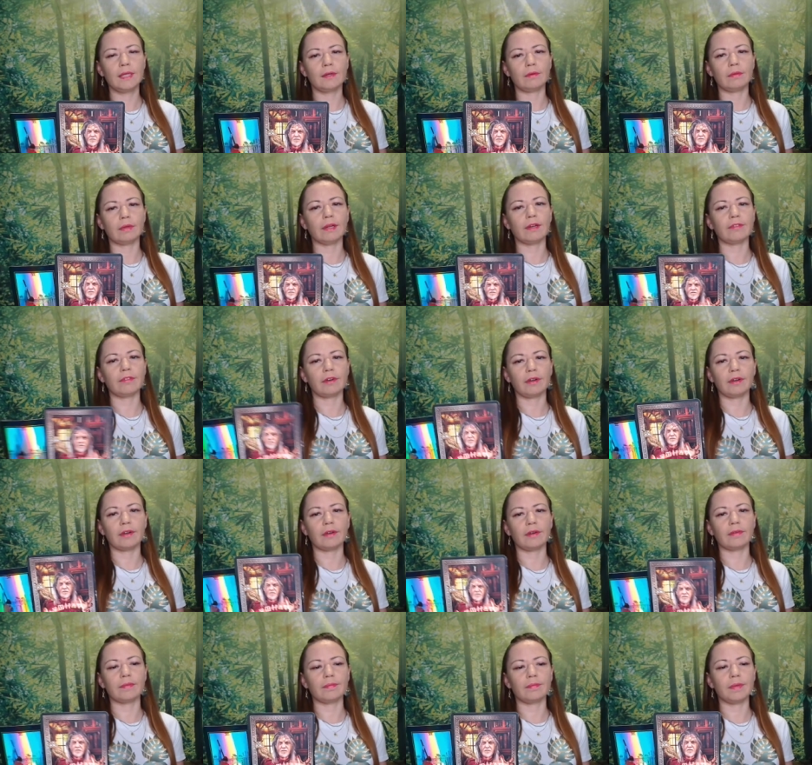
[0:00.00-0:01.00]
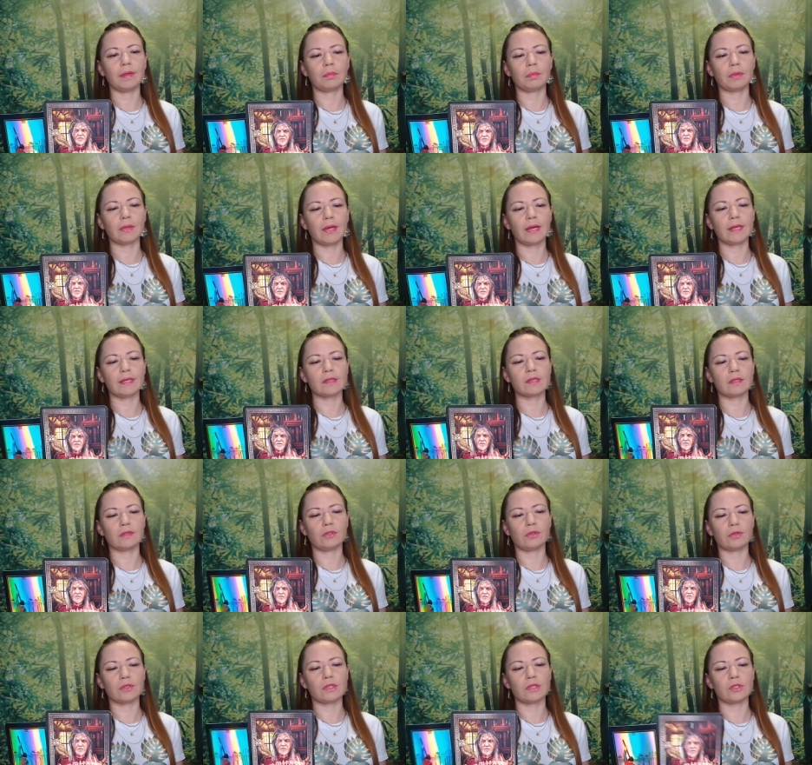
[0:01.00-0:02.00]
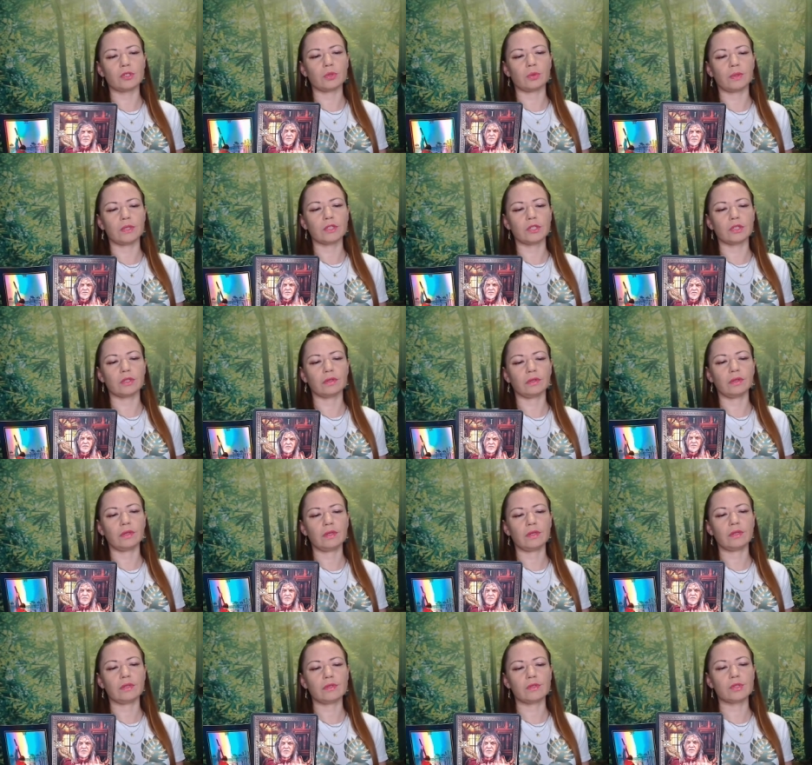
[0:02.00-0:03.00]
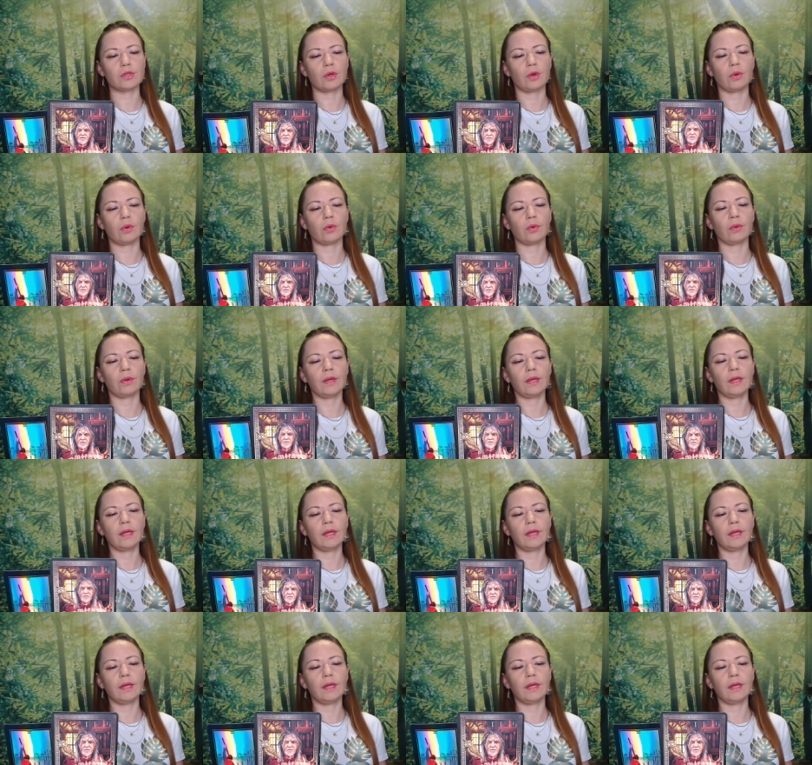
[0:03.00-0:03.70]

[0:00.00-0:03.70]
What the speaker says: whatever applies in your situation. So